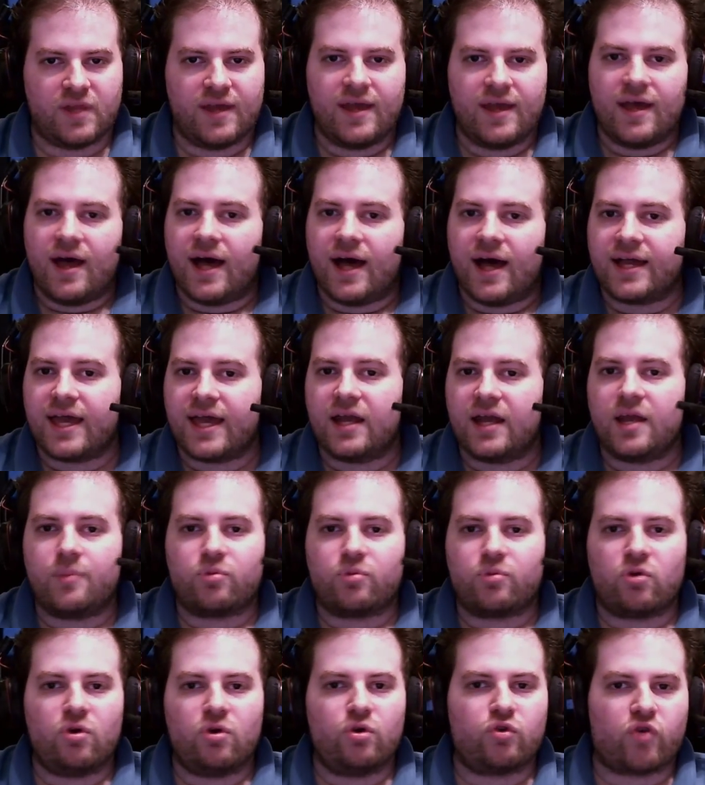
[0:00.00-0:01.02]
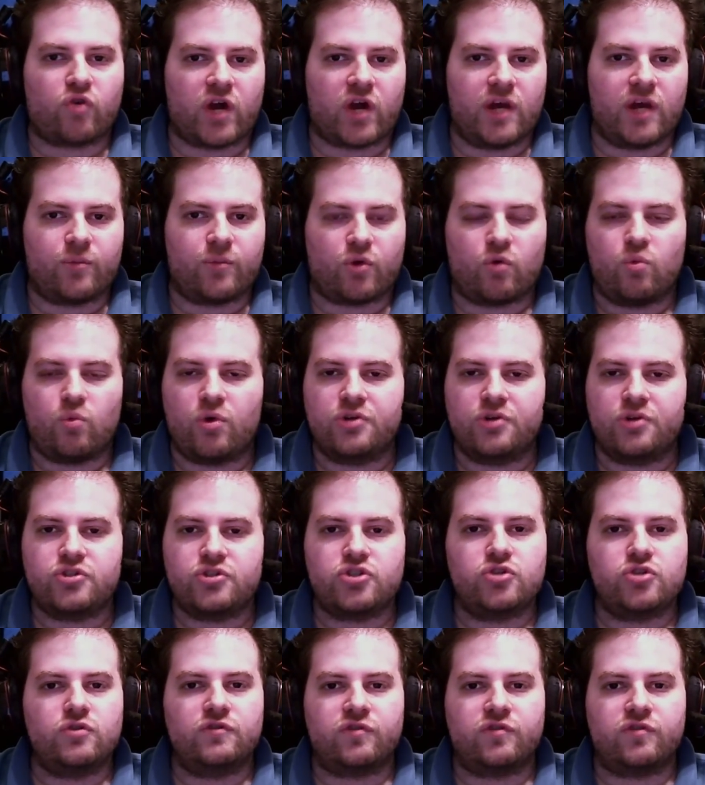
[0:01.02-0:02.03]
Again, a programmer, once
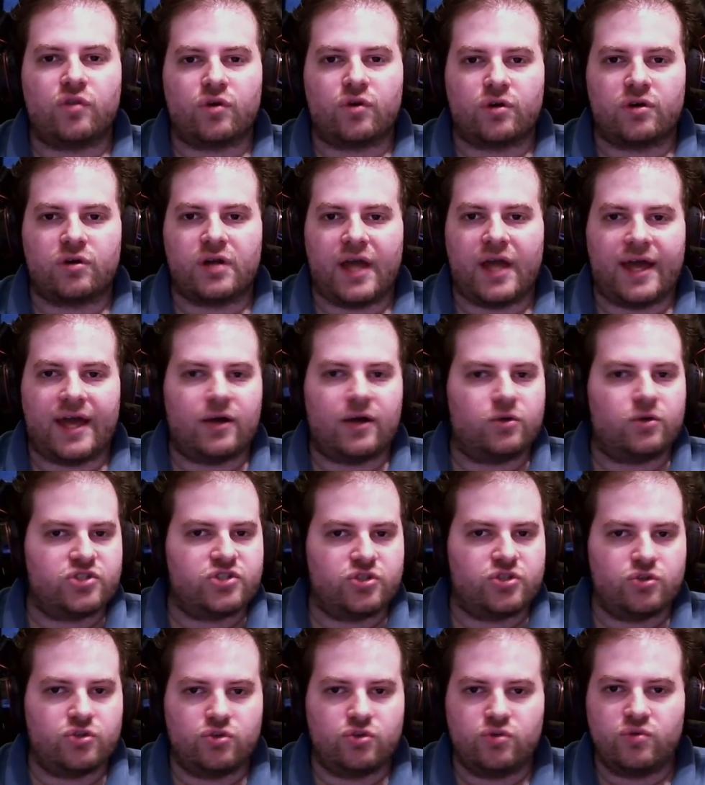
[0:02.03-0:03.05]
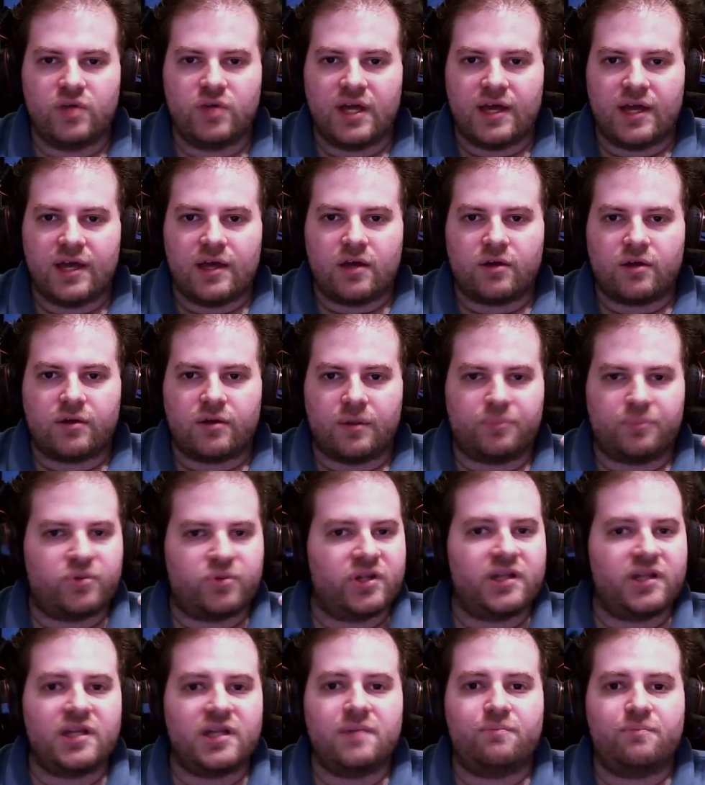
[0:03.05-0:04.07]
you've learned how to
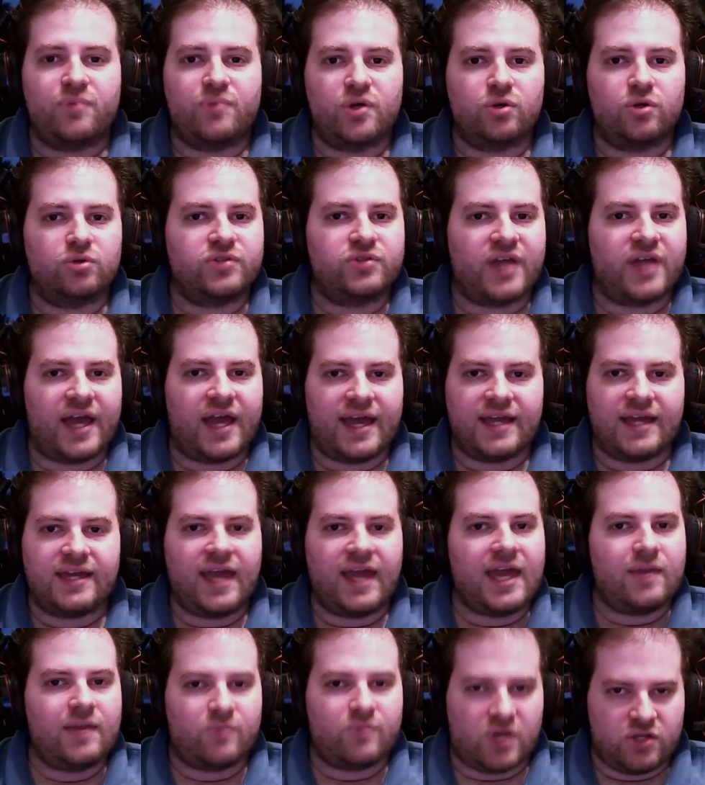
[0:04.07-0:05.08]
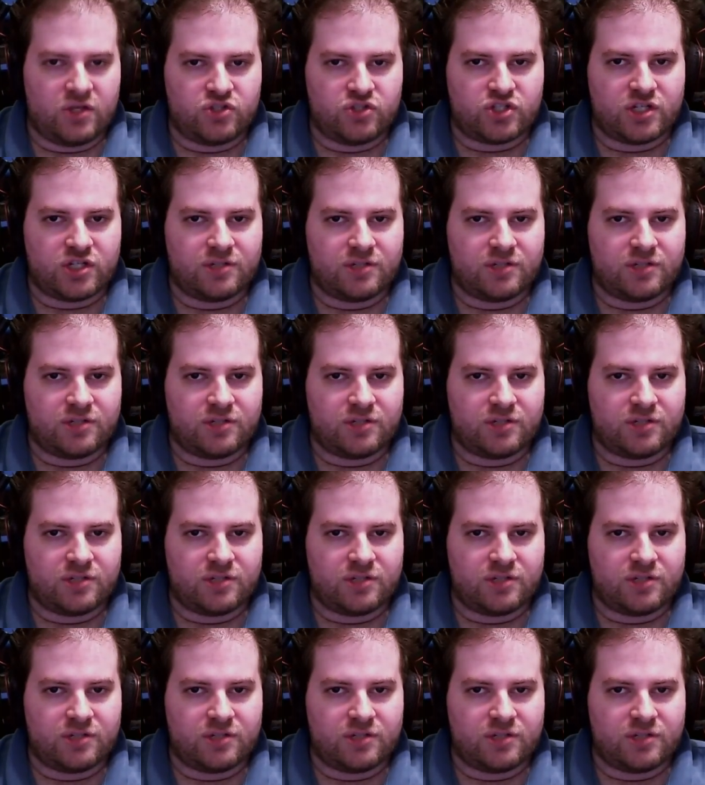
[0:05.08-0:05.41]
completely build a game engine,